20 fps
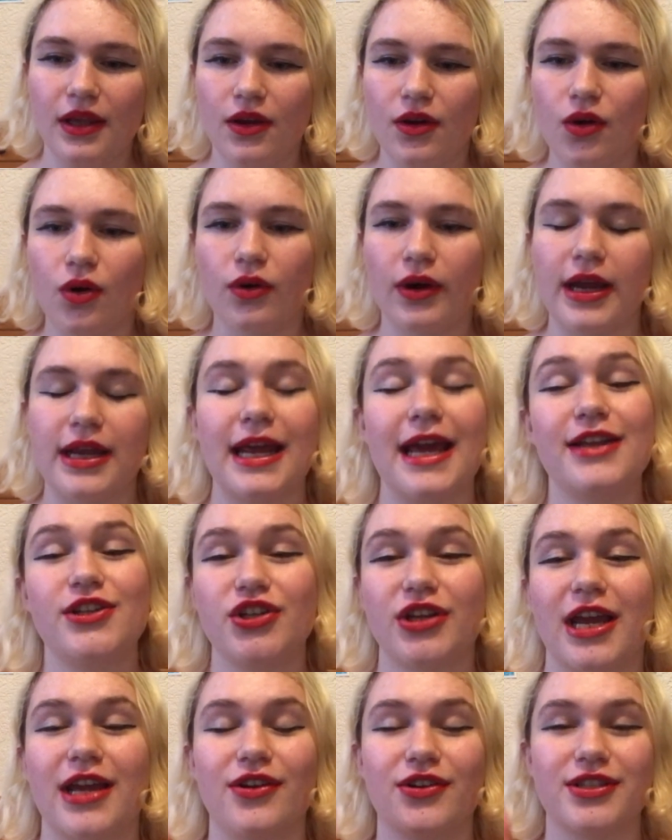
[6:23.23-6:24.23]
Alright,
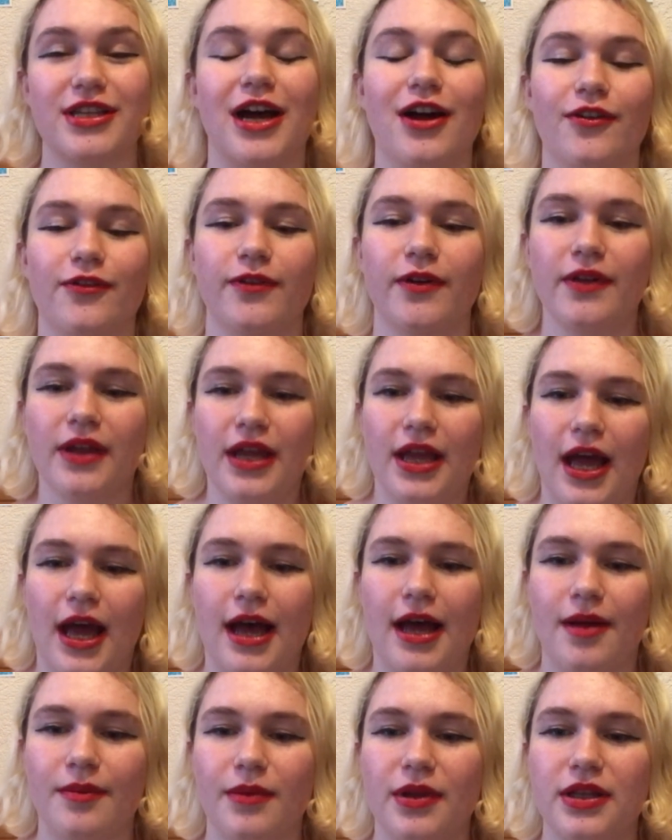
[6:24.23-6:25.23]
educate yourself.
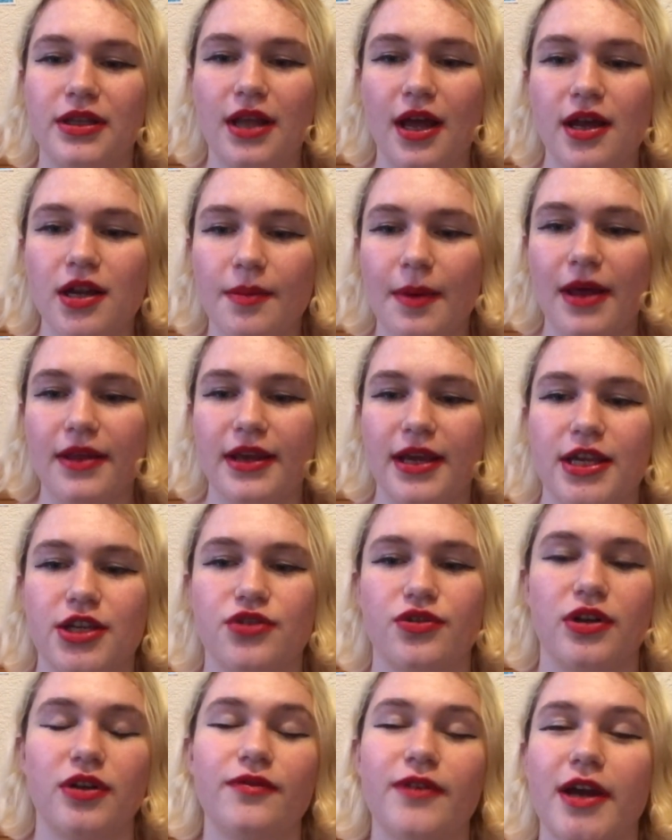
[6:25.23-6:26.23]
Learn about the
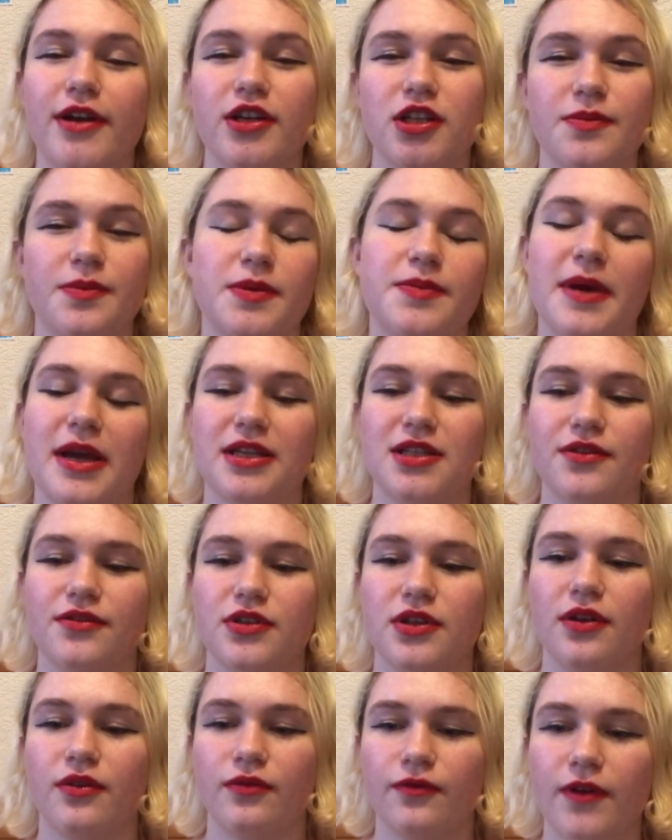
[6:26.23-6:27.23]
history and various
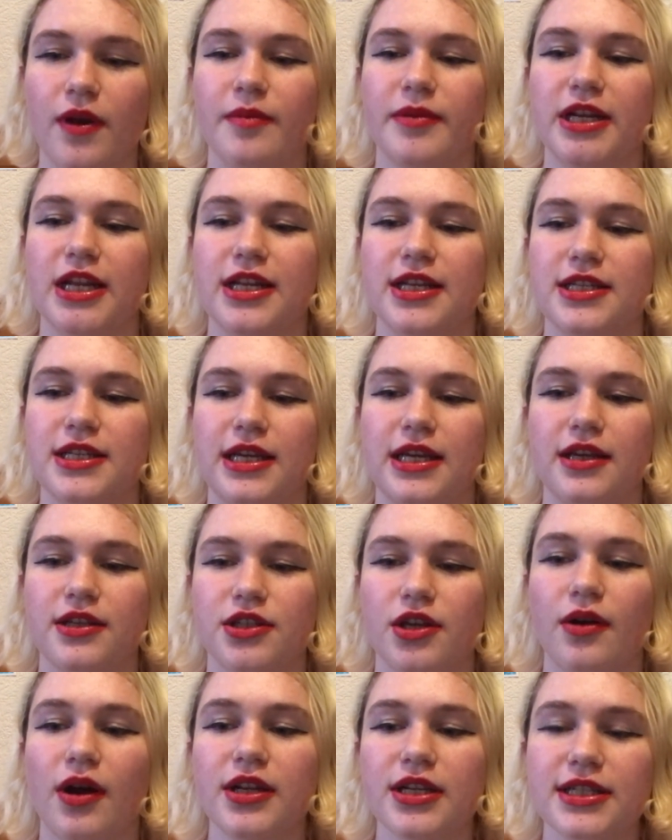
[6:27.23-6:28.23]
perspectives on femininity.
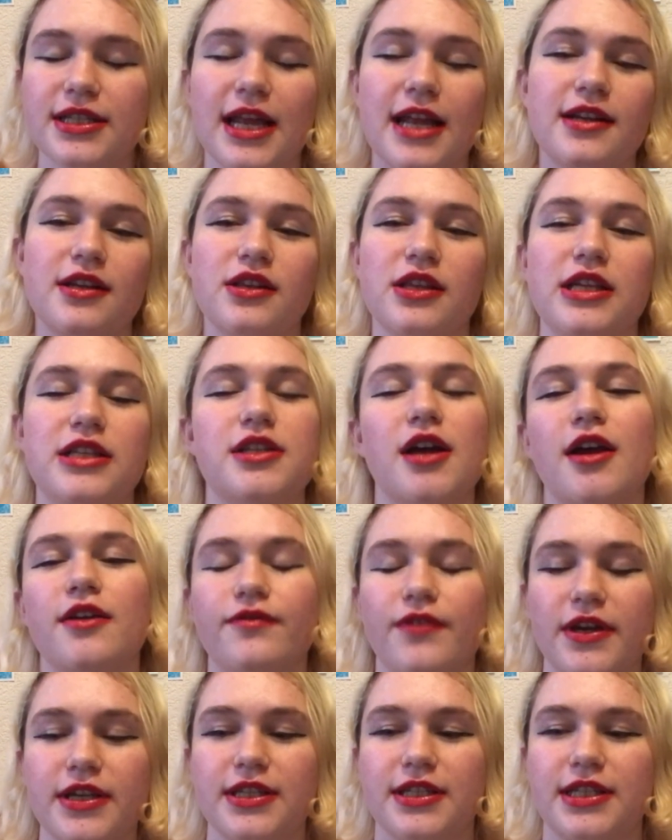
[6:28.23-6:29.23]
So understanding the
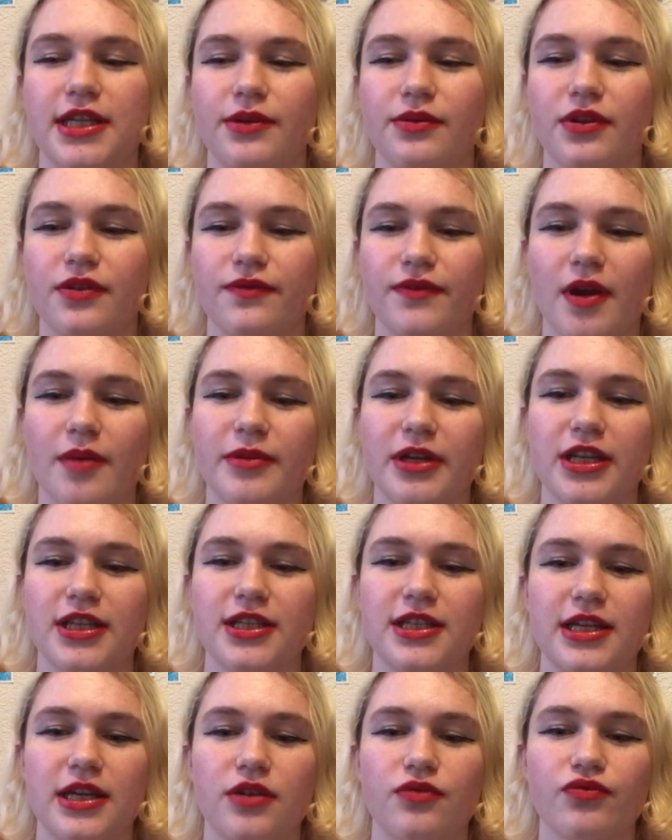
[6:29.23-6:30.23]
diversity within
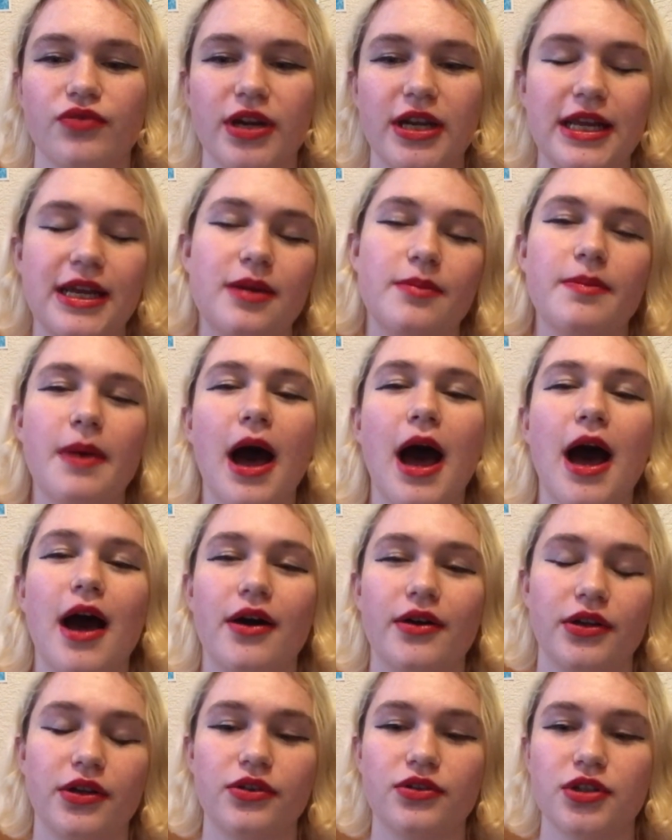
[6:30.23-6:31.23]
femininity can really empower
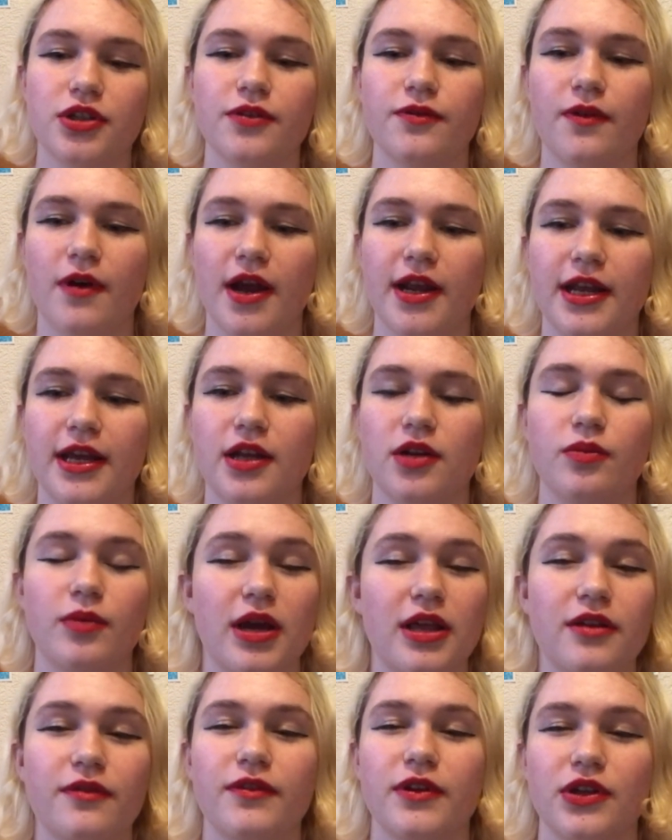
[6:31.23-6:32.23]
you to define it in a way
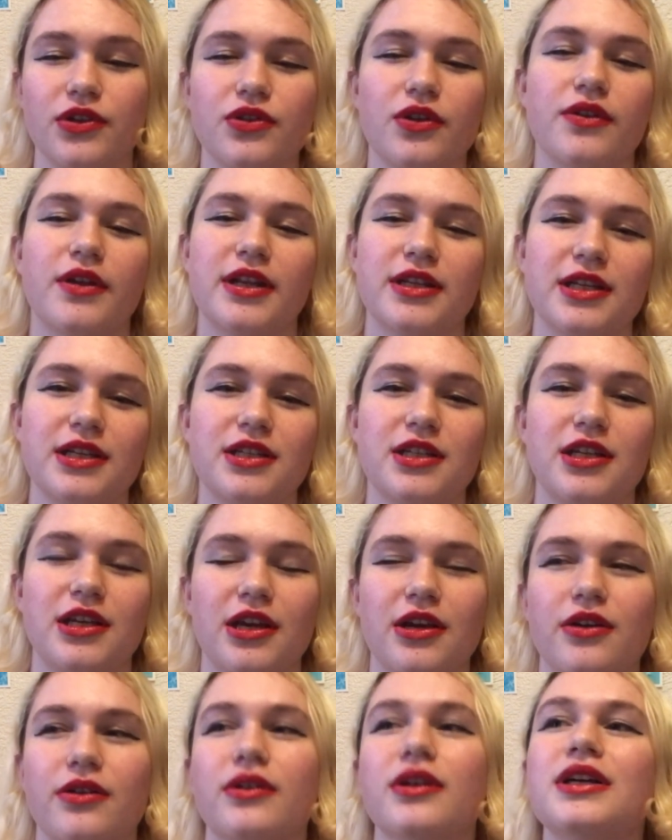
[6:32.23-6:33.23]
that feels authentic to
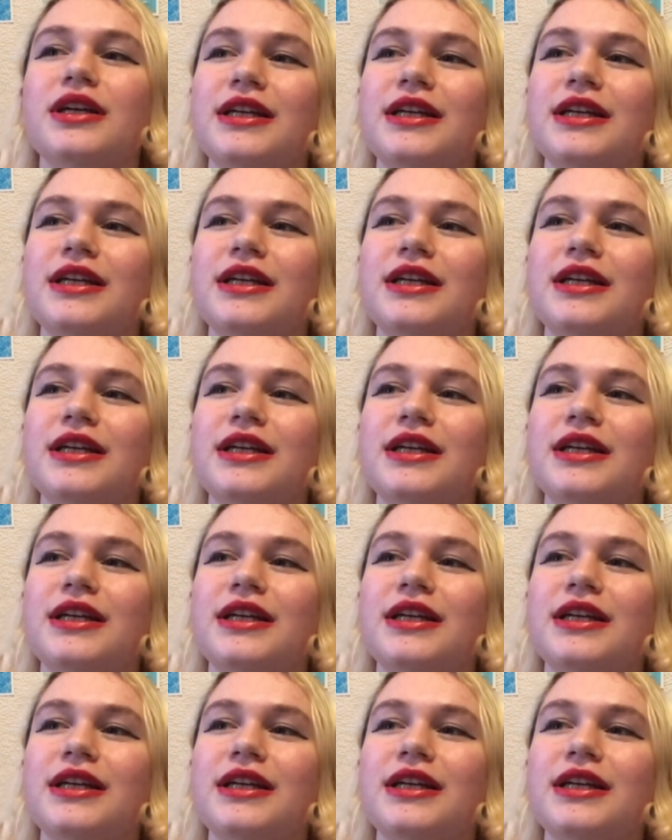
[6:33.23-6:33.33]
you.